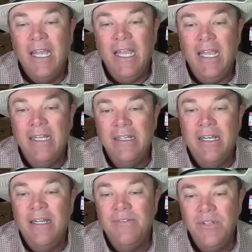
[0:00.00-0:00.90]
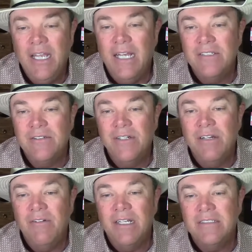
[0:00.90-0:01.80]
and if you guys are
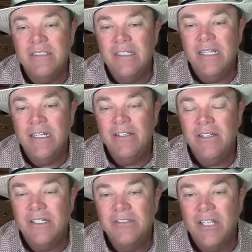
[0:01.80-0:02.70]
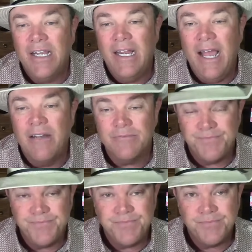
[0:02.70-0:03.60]
interested in it, you can check it out.